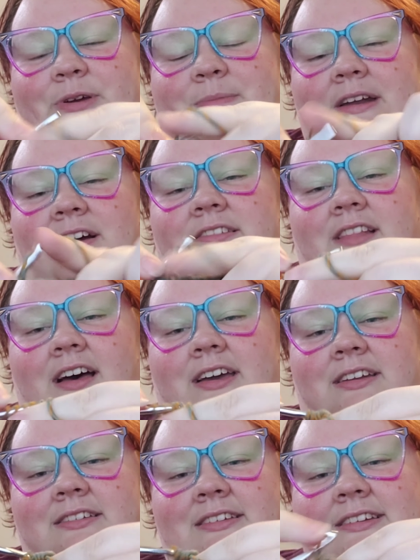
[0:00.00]
We met
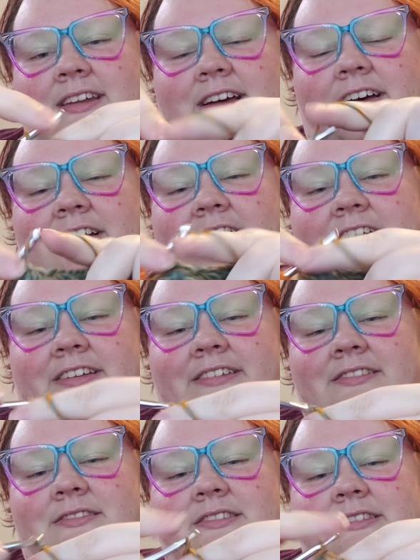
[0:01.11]
online,
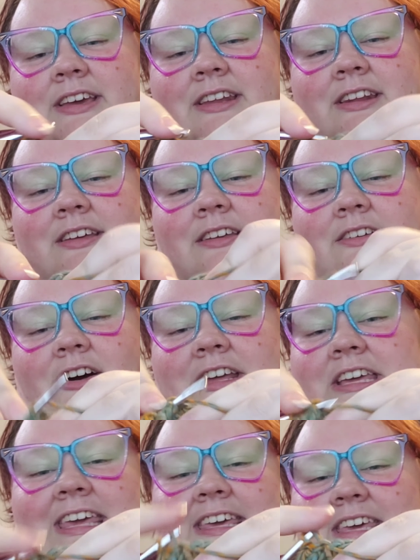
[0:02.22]
on a
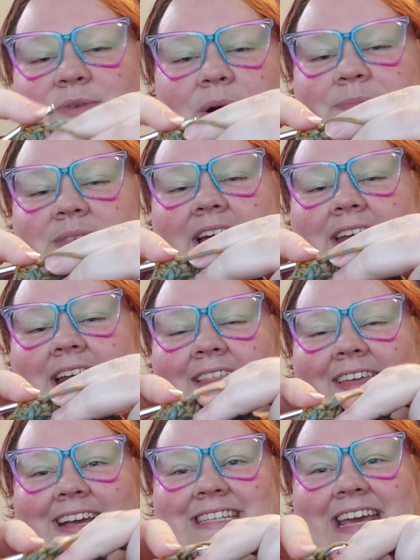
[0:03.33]
geeky website, not
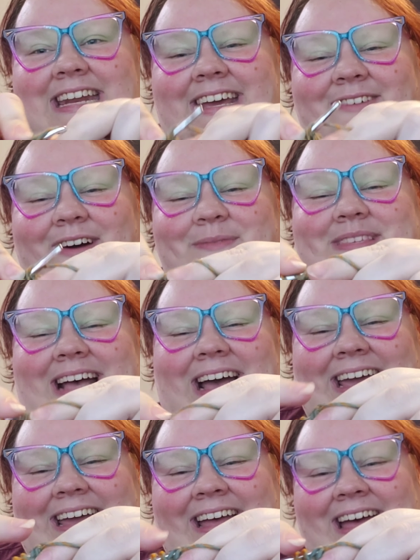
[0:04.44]
like a dating
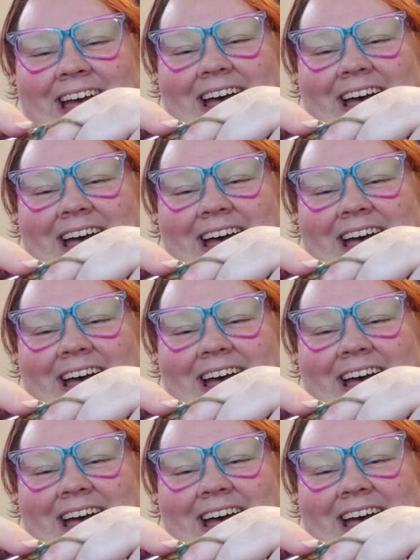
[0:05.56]
website.